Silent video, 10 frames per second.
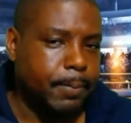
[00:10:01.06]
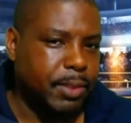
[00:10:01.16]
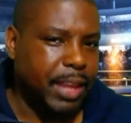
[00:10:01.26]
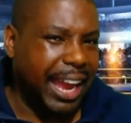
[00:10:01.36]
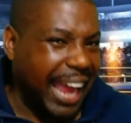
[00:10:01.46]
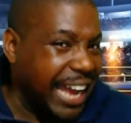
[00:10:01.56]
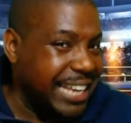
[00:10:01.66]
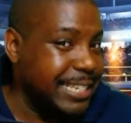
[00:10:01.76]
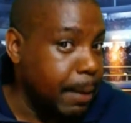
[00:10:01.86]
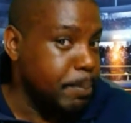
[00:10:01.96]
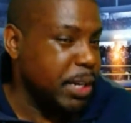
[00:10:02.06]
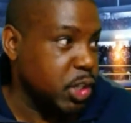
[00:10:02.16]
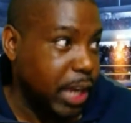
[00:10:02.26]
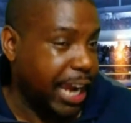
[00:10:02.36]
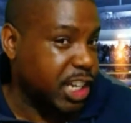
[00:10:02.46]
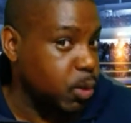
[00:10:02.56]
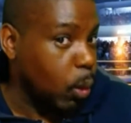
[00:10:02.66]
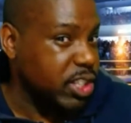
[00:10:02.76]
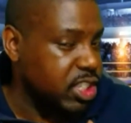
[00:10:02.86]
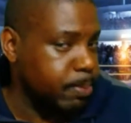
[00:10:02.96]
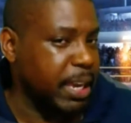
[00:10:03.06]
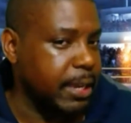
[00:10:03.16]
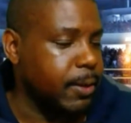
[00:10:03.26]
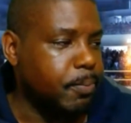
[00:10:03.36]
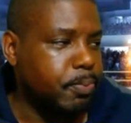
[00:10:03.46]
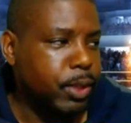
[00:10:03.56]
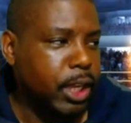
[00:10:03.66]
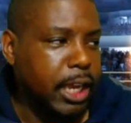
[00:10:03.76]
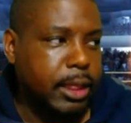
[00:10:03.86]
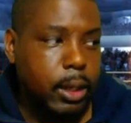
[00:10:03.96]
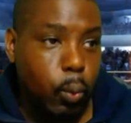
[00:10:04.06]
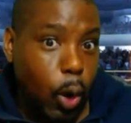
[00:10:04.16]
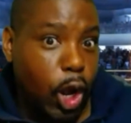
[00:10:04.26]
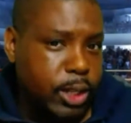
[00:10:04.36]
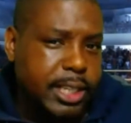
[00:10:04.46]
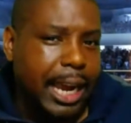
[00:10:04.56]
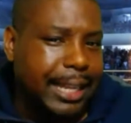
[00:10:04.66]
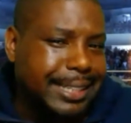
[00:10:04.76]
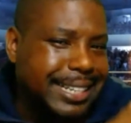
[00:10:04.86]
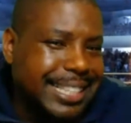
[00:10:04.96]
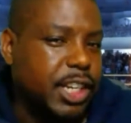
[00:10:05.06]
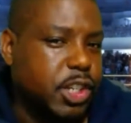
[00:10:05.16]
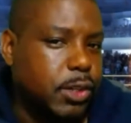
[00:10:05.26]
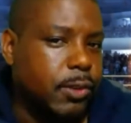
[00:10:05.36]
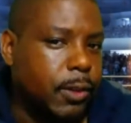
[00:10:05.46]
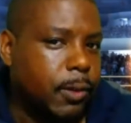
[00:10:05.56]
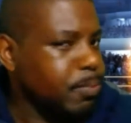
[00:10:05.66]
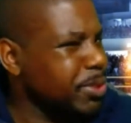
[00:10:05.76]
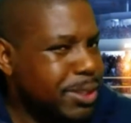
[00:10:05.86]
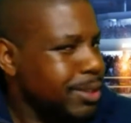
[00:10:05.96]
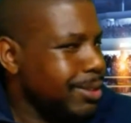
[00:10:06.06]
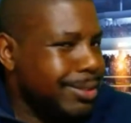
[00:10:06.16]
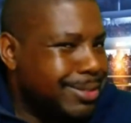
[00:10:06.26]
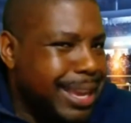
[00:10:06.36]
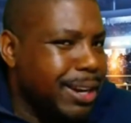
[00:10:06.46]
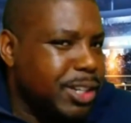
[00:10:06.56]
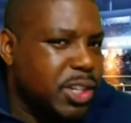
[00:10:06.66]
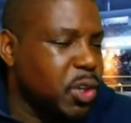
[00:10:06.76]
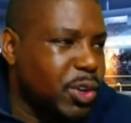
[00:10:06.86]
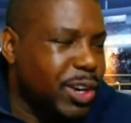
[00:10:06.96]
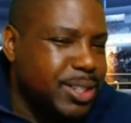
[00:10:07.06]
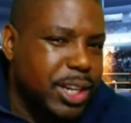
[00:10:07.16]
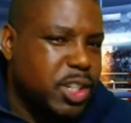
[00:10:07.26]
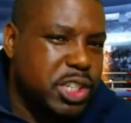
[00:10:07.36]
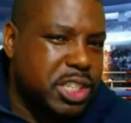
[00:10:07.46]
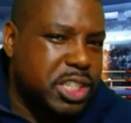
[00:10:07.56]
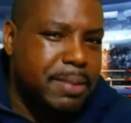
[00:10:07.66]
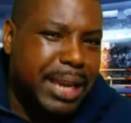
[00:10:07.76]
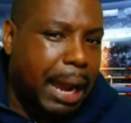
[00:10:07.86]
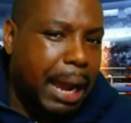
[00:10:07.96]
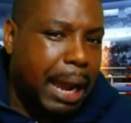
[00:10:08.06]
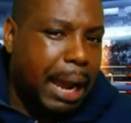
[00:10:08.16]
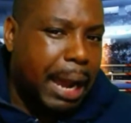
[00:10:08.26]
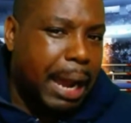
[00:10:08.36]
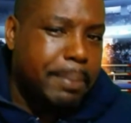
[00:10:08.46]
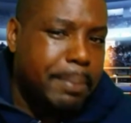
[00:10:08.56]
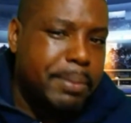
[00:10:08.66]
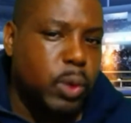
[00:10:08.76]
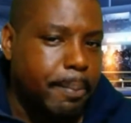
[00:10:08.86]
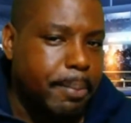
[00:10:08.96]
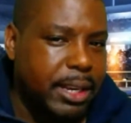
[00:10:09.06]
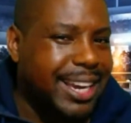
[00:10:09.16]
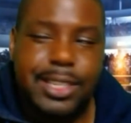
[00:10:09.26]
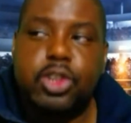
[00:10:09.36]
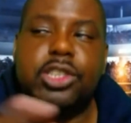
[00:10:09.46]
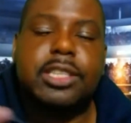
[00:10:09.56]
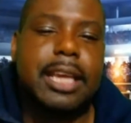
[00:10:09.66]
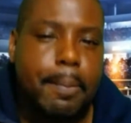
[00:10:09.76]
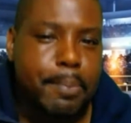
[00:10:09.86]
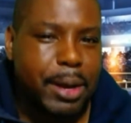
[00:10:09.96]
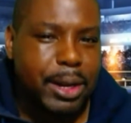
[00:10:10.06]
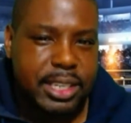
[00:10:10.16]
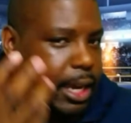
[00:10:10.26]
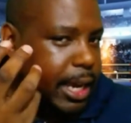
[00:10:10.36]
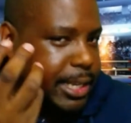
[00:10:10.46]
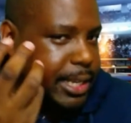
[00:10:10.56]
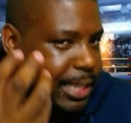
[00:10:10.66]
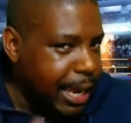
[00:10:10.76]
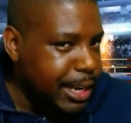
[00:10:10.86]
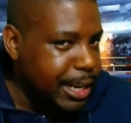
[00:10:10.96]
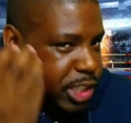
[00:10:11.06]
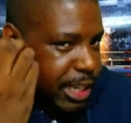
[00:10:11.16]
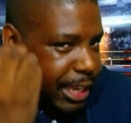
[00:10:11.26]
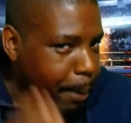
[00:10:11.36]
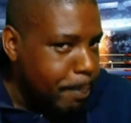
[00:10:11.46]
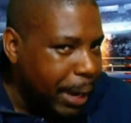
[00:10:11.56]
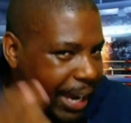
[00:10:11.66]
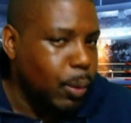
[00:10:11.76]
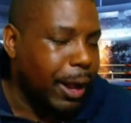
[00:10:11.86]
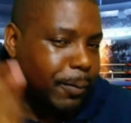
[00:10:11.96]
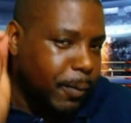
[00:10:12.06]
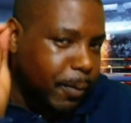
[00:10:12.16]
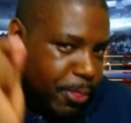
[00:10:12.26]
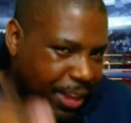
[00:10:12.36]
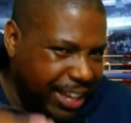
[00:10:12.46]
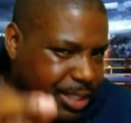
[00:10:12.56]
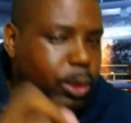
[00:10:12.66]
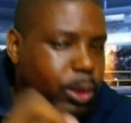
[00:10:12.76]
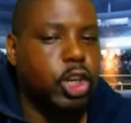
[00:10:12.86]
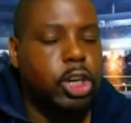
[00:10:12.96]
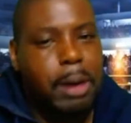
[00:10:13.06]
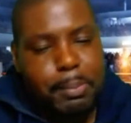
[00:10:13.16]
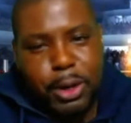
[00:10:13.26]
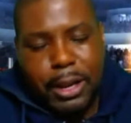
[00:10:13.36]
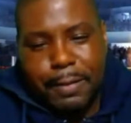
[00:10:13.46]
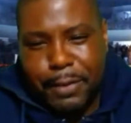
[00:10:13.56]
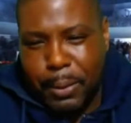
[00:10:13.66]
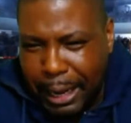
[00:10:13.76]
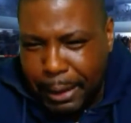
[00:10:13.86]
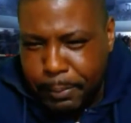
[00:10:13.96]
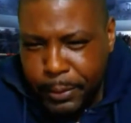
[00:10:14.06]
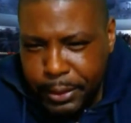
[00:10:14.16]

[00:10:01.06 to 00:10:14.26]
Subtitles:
and has the ambition to actually want to be in the world title contention. Derek Chisora is not interested in becoming world champion. He's not interested in getting belts. He's interested in getting paid well. That's what the Kubrat Pulev fight was about.